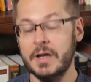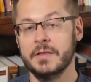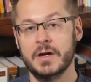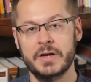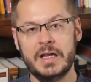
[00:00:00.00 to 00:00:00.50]

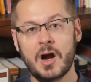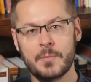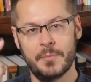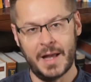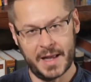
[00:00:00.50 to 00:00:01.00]
They're in our
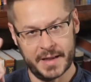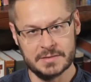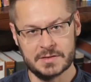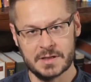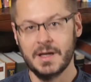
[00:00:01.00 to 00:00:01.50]

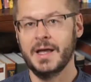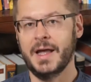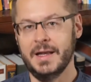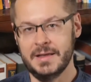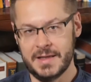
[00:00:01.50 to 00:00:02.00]
minds,
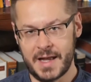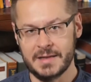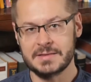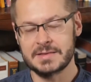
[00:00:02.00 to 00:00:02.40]
and yet